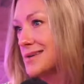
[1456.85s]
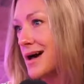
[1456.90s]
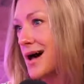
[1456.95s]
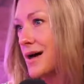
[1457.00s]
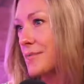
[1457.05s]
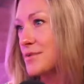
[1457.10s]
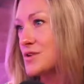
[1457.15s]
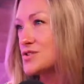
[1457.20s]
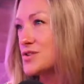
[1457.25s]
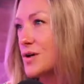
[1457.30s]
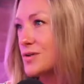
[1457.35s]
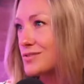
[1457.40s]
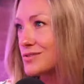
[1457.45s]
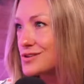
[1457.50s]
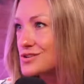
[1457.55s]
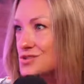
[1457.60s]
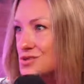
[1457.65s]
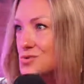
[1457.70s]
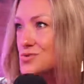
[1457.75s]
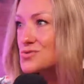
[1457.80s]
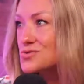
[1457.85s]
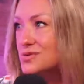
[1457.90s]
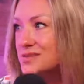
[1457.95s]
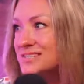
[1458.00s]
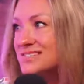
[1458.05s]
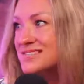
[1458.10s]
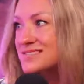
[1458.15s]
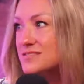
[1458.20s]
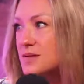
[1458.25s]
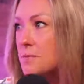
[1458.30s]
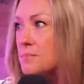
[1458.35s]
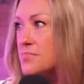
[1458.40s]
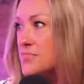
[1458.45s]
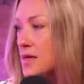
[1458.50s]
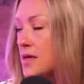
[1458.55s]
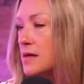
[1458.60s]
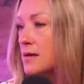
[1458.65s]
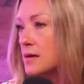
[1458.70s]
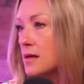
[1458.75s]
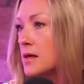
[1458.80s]
Um, there's there's usually
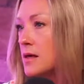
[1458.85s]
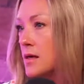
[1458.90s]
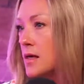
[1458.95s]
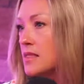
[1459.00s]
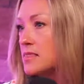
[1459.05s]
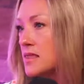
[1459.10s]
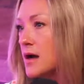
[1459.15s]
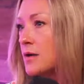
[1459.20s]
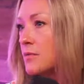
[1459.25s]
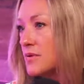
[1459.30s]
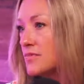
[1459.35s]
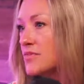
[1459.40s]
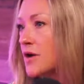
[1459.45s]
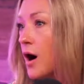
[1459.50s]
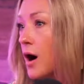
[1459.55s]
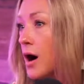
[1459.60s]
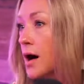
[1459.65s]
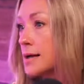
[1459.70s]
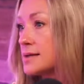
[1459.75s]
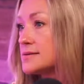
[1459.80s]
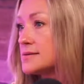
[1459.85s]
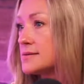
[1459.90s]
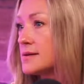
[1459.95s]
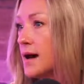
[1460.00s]
something that we've got.